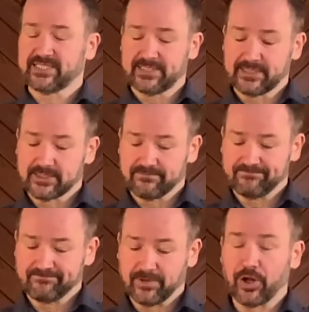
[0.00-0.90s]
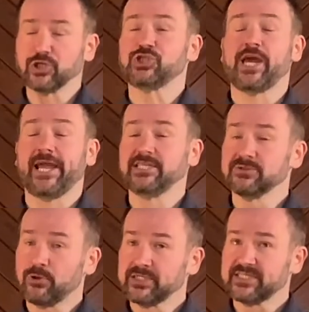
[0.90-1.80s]
it is, how
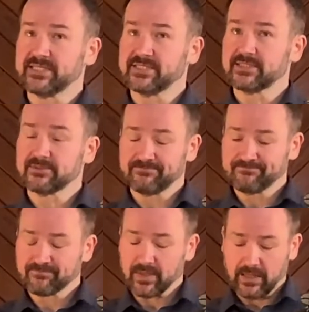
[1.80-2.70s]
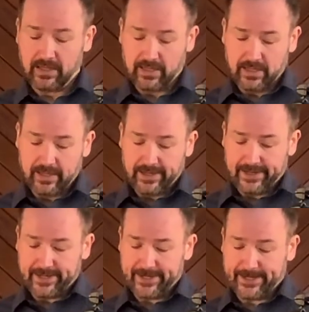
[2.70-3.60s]
changeable it is.
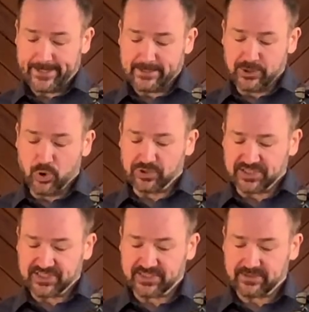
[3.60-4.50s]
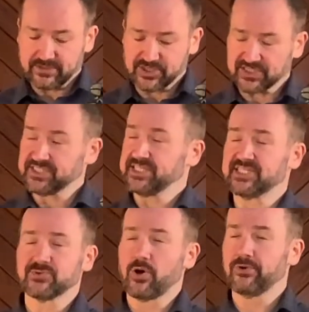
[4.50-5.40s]
Uh, notice, just as
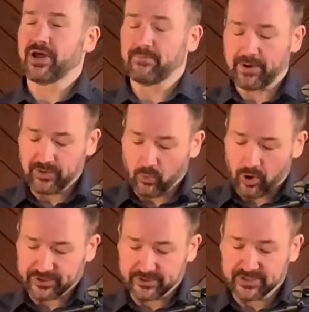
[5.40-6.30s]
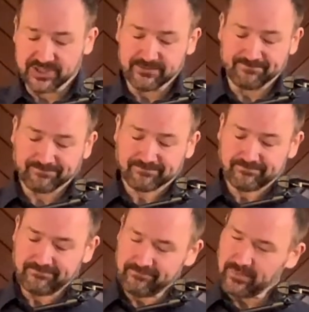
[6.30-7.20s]
he's swallowed up by the waters,
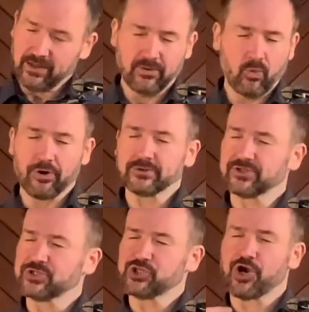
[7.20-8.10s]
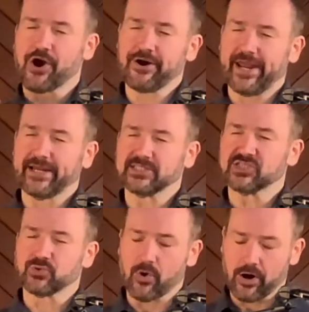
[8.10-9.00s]
the waters are churning and
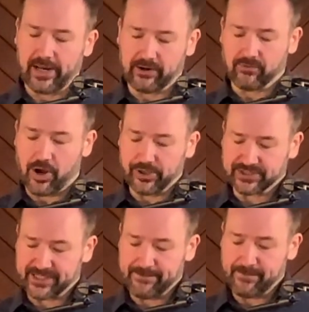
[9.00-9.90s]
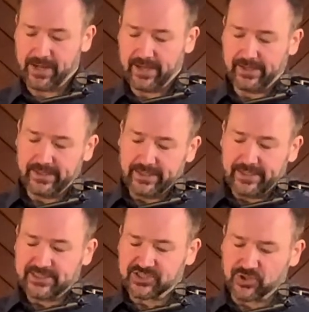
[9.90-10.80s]
swirling around him.
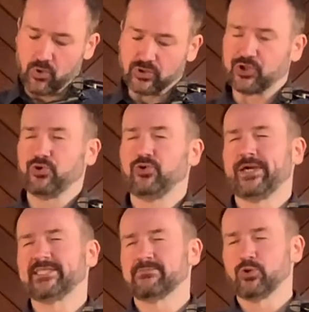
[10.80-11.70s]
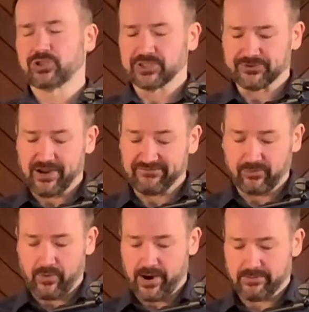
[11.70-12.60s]
So too his emotions are
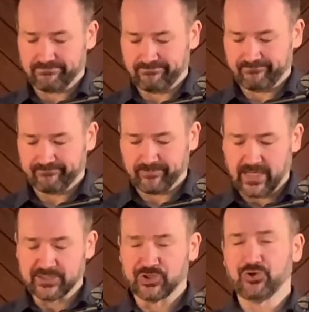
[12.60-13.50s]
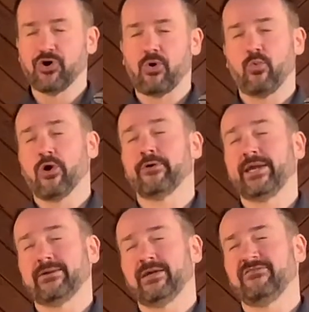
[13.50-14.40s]
everywhere. And do not worry
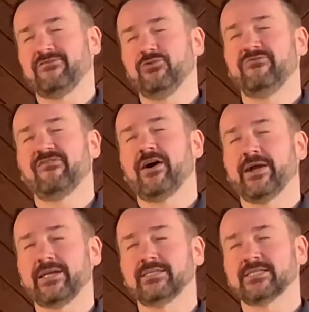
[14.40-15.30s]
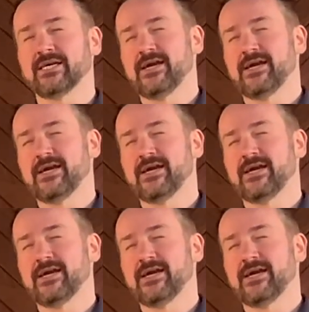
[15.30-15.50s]
if you find